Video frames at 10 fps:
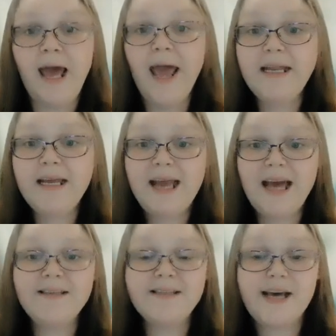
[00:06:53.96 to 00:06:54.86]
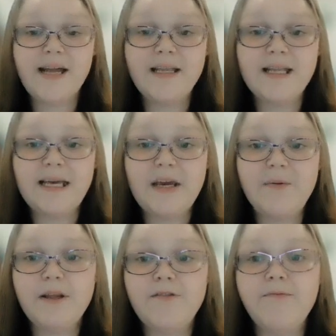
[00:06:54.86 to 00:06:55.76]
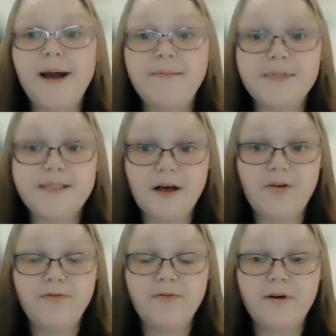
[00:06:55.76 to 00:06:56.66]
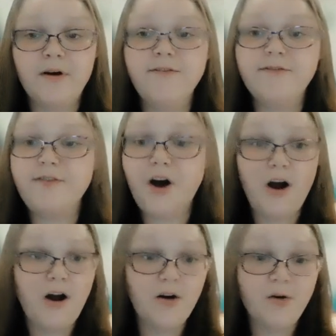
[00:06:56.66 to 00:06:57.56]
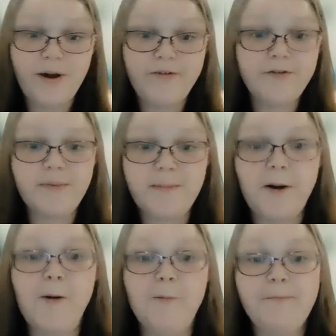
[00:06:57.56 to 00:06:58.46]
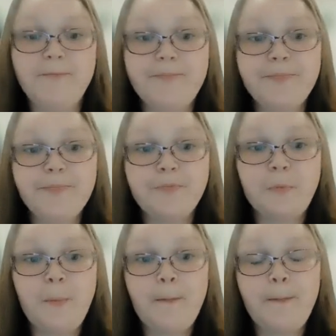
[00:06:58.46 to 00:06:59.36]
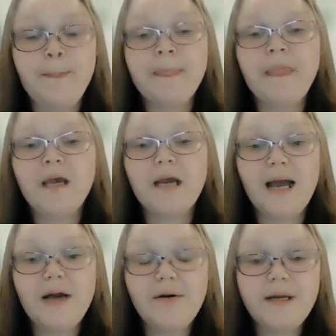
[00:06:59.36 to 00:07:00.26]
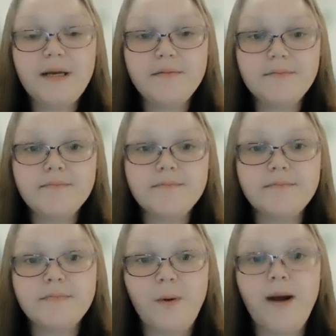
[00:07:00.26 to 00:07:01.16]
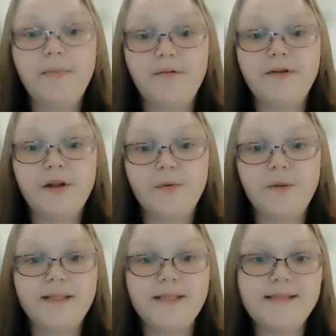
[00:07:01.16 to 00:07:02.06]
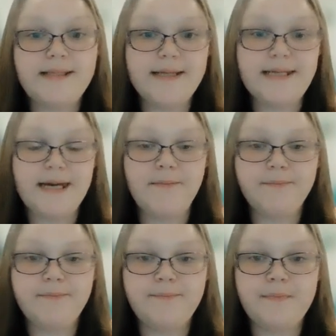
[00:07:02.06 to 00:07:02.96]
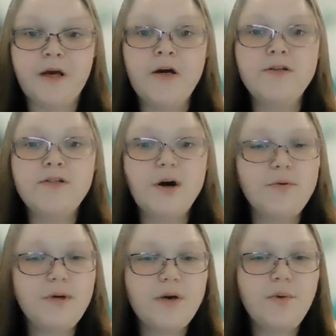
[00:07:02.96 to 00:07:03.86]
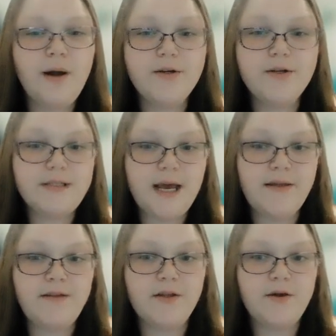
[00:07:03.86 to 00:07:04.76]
And he had decided that he would live by himself, far away from them all. "Coyote," the White Buffalo Woman said to him, "don't you understand that